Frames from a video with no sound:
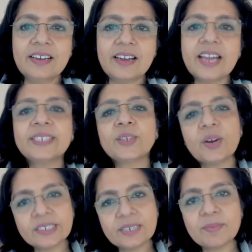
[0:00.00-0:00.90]
I
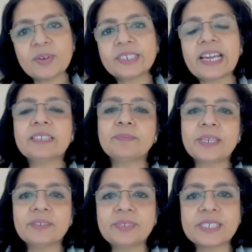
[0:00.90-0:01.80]
talked about health
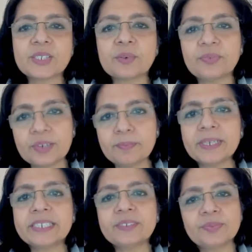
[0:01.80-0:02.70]
benefits of
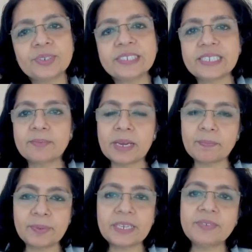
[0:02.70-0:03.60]
fermented foods in my
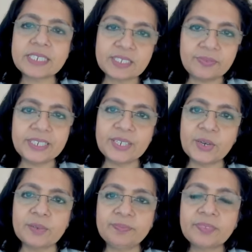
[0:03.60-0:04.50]
previous
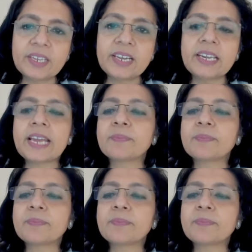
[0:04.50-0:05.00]
video, like